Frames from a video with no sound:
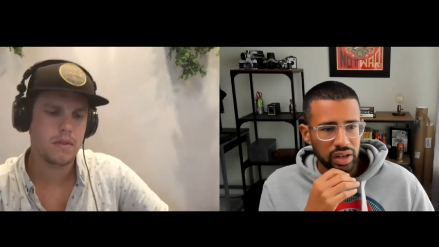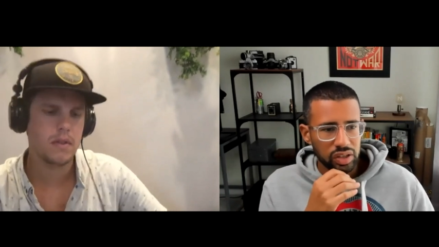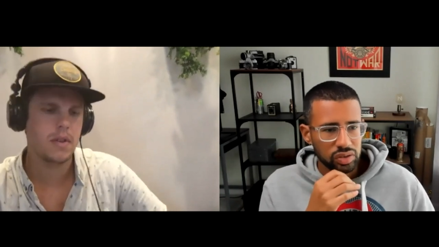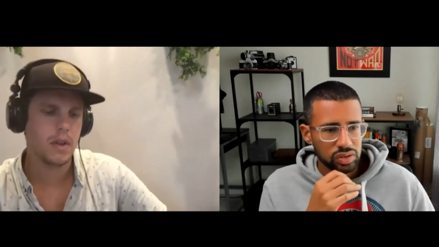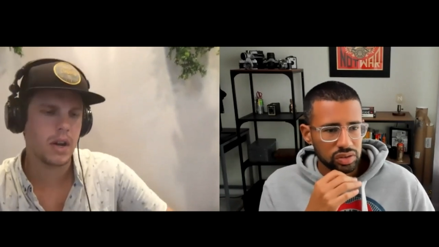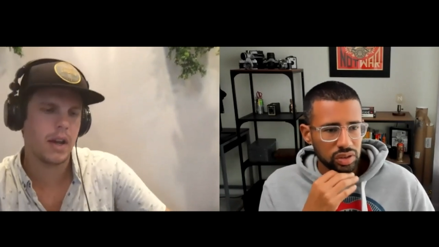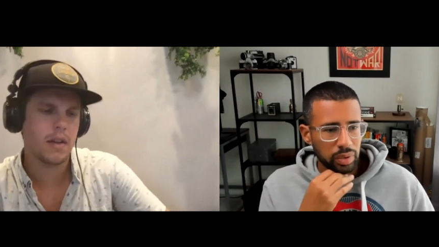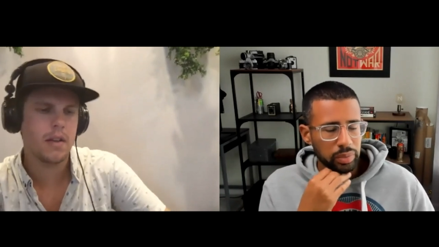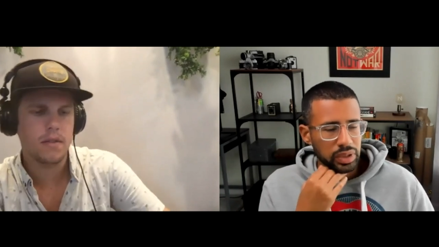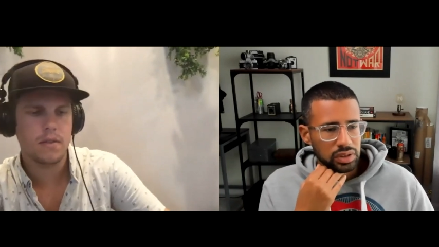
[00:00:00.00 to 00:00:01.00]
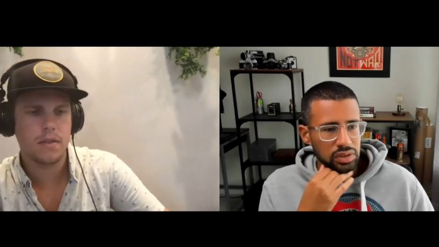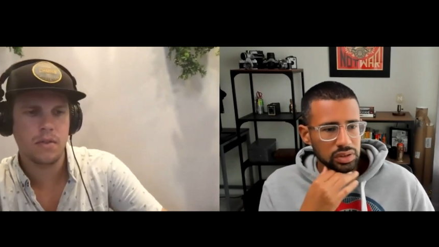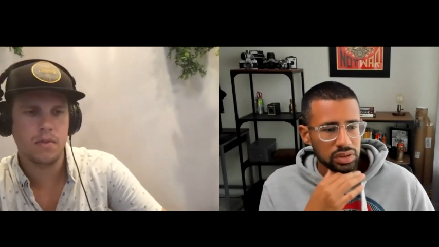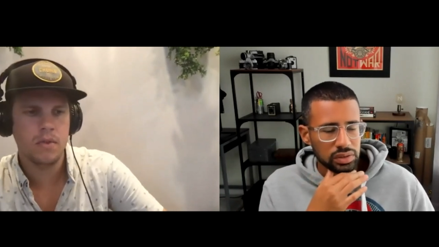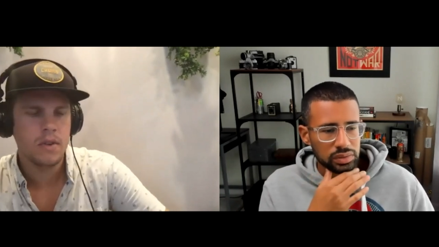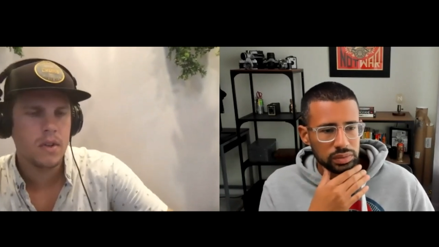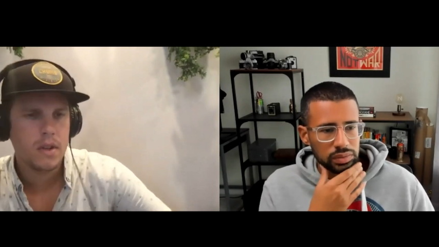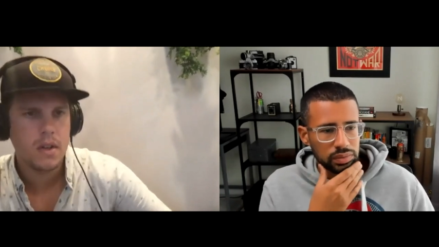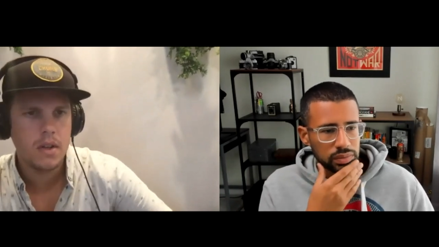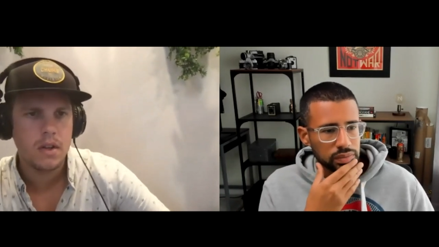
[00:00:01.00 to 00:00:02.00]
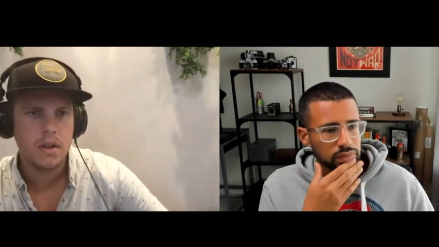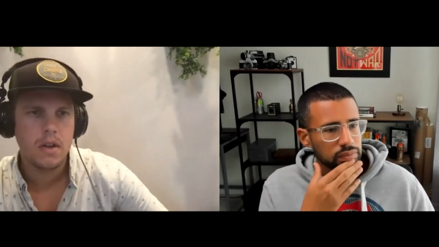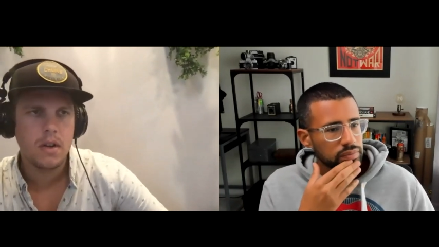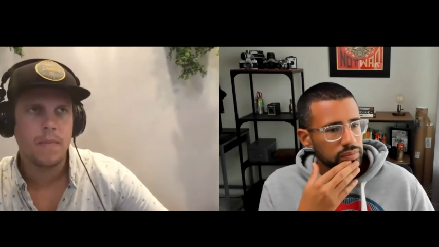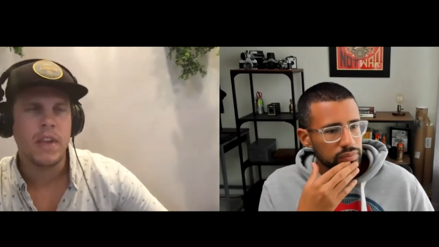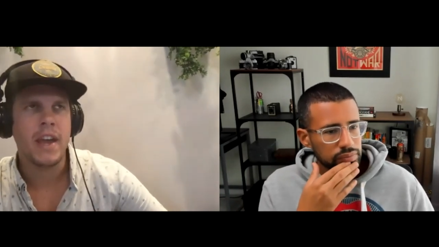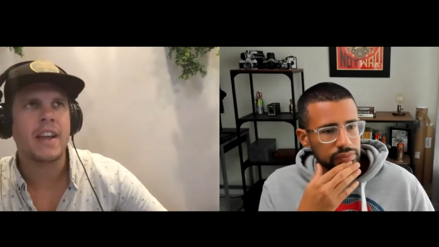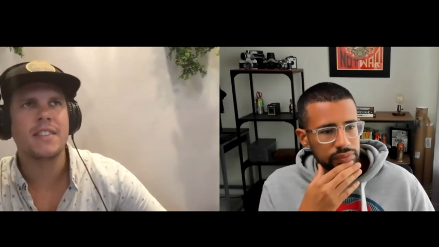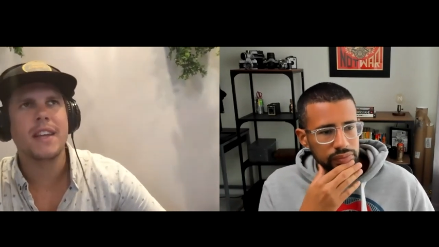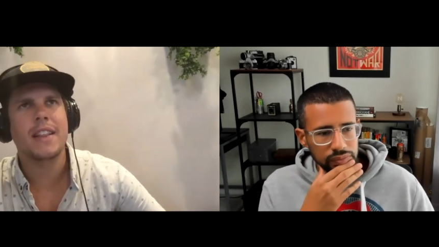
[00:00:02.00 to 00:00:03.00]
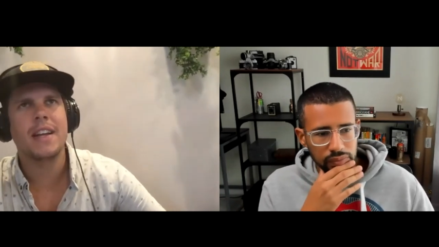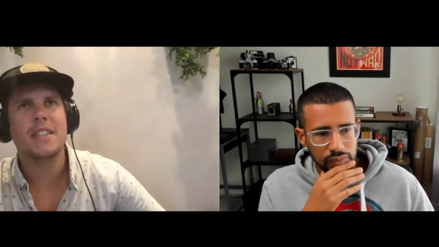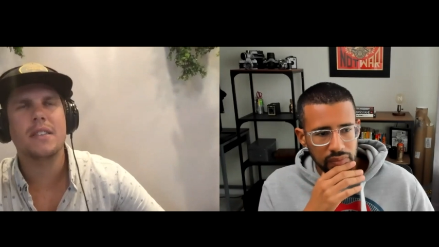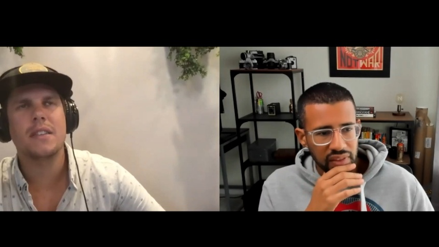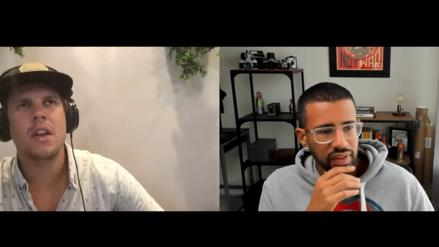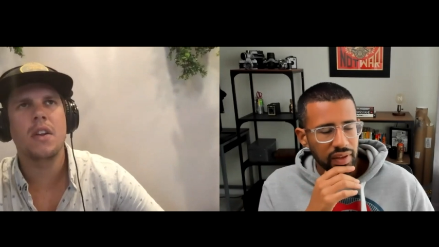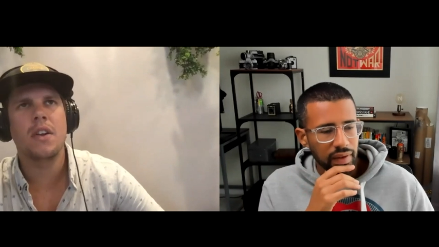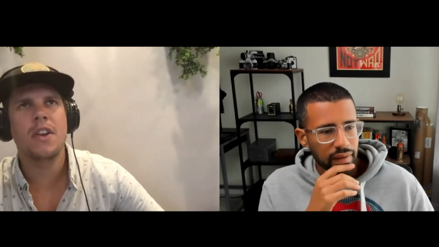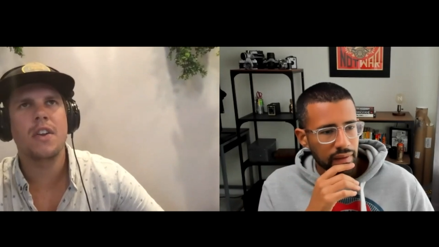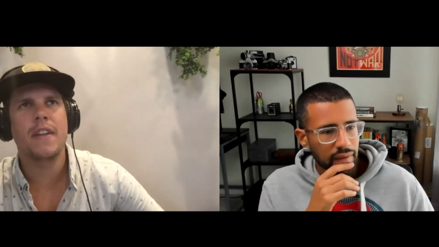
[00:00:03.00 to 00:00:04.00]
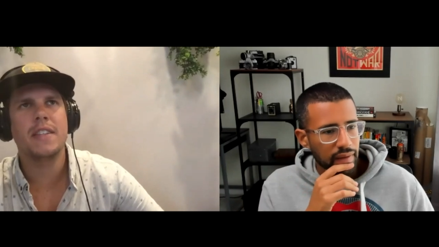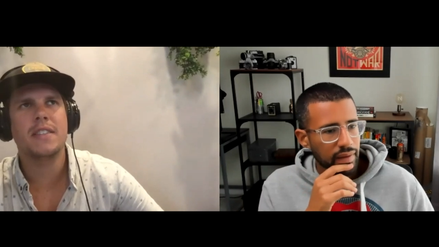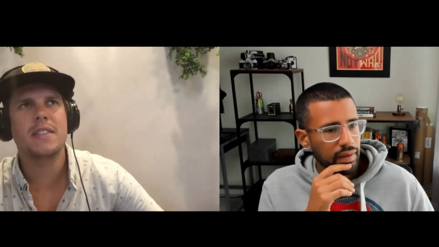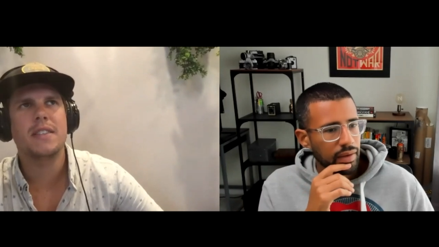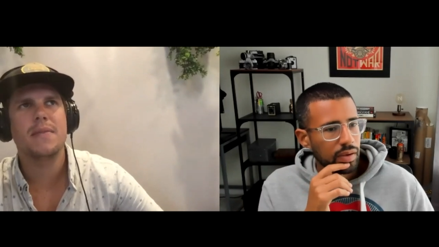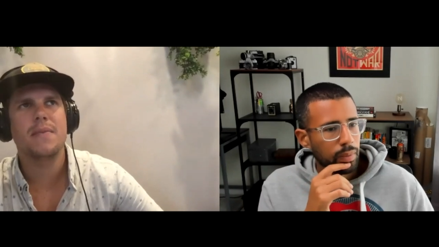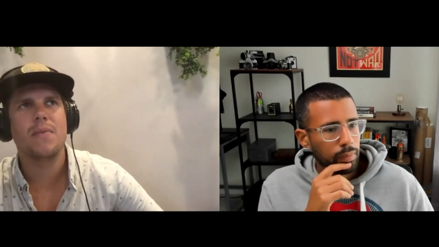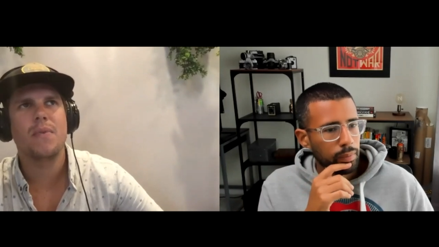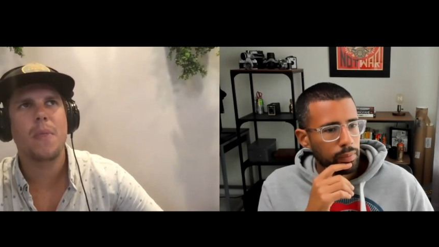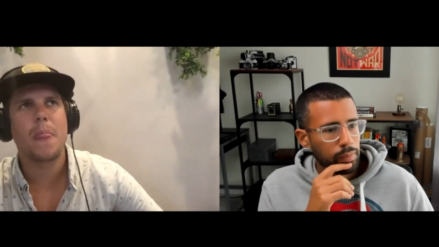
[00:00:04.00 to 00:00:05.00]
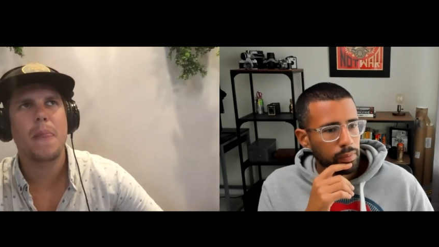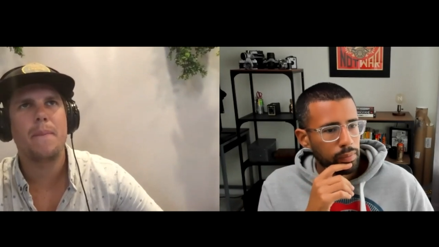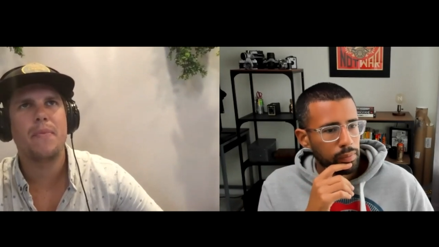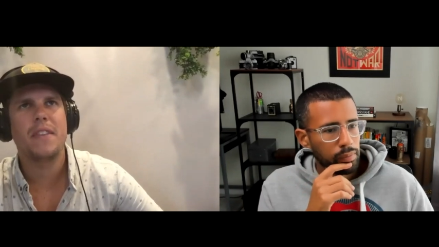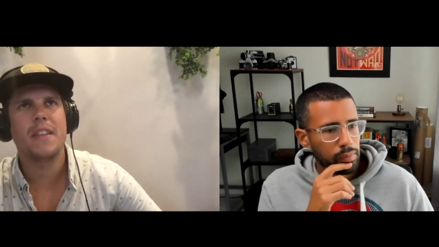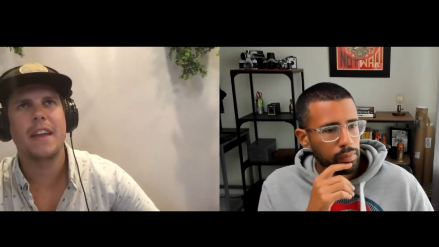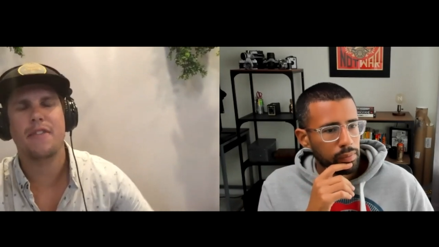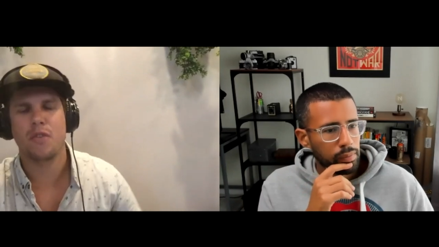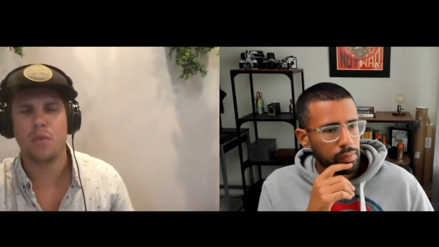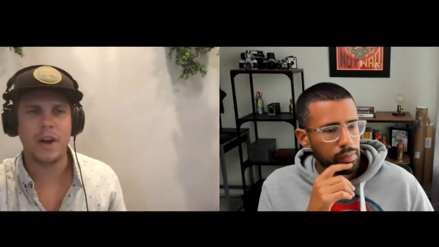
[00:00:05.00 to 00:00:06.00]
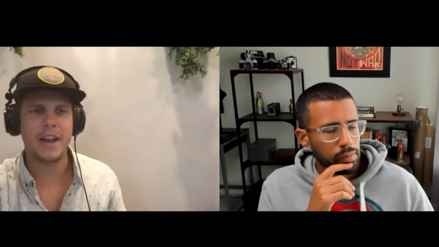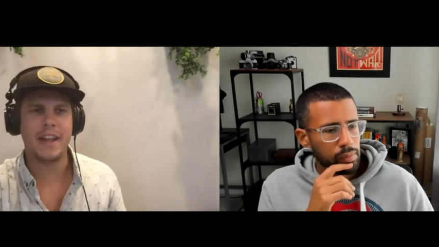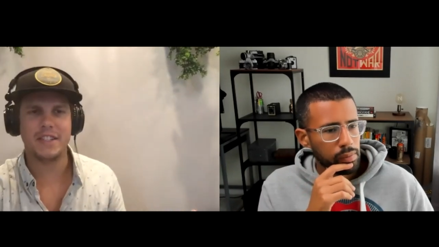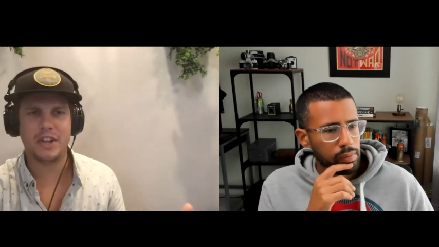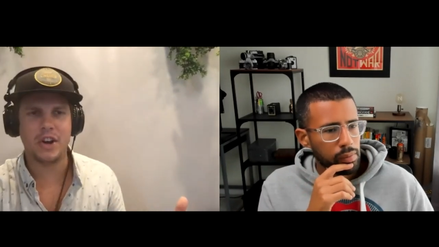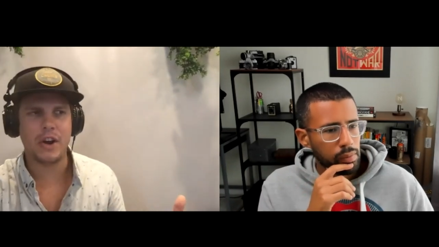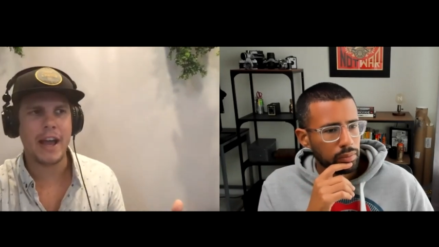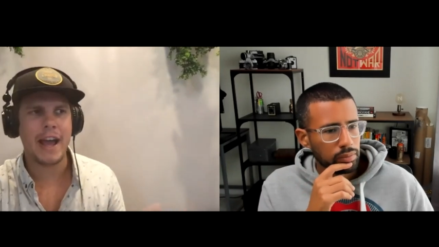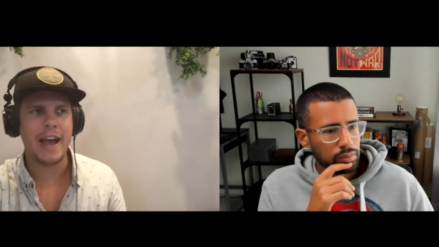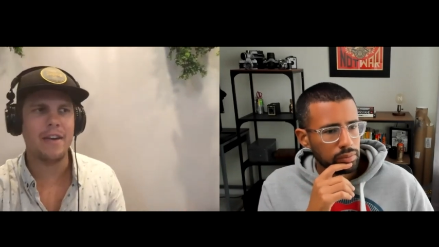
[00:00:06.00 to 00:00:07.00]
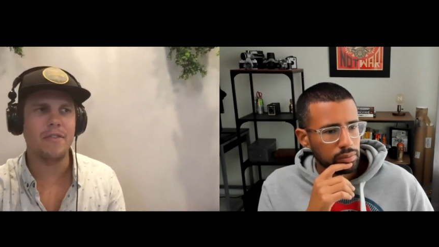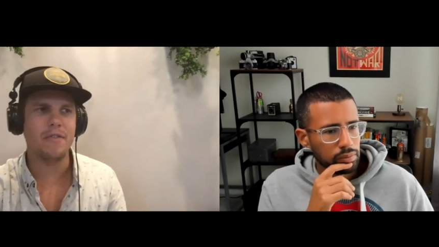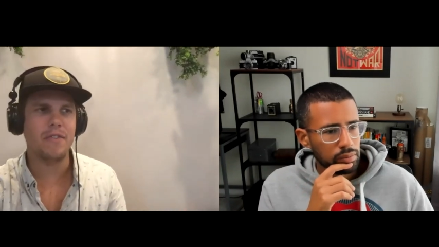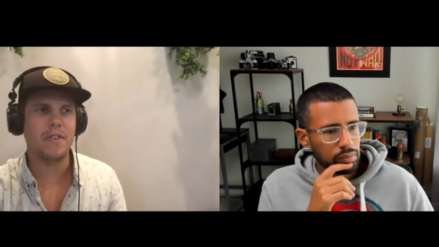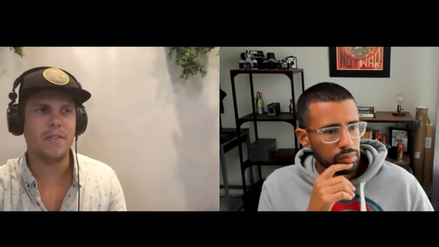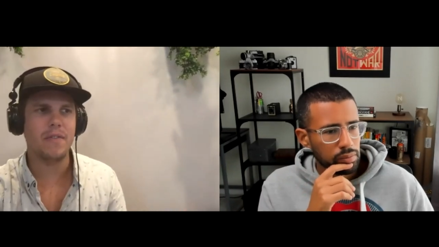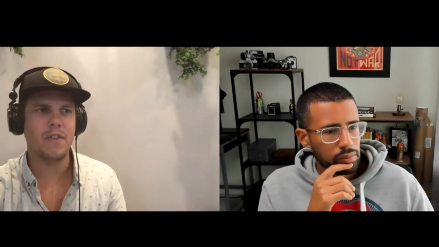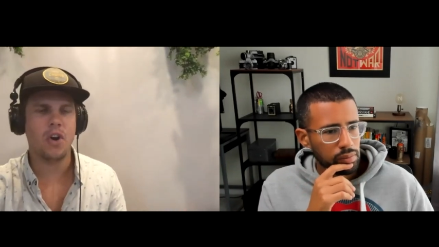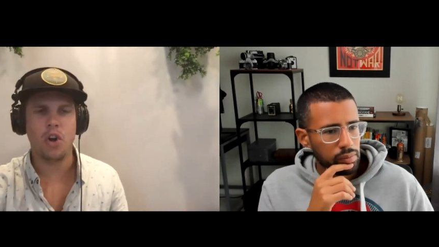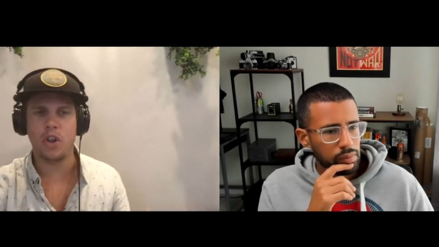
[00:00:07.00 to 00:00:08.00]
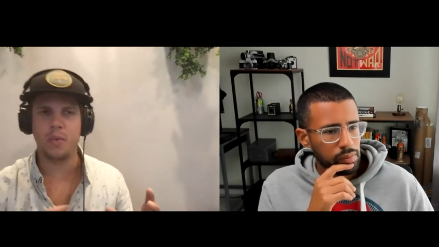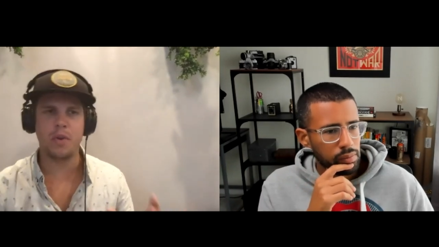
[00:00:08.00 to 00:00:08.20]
Speaker 1: I use. Okay, cool. Yeah, because like that's you know you know that's like for weddings, you know, I have all in one